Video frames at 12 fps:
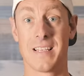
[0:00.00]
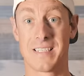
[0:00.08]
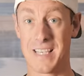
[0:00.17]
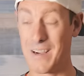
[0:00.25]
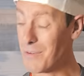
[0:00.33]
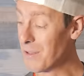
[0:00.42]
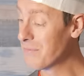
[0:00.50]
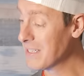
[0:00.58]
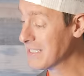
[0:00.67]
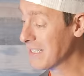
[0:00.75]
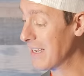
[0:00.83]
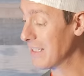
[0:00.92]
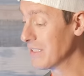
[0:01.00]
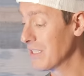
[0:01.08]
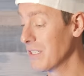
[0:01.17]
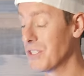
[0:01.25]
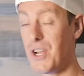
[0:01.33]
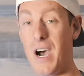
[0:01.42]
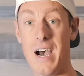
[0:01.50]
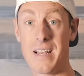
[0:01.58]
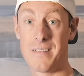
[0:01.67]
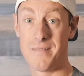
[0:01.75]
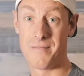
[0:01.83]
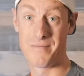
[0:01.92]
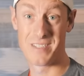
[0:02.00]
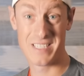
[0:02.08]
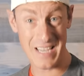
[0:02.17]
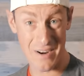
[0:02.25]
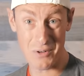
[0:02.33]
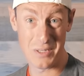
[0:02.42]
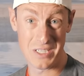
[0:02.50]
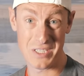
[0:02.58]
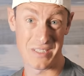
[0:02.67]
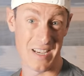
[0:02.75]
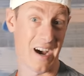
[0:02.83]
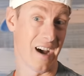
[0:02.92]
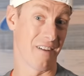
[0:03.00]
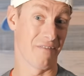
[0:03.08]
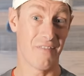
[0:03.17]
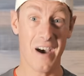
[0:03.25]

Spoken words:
Several of these guns shot several inches high,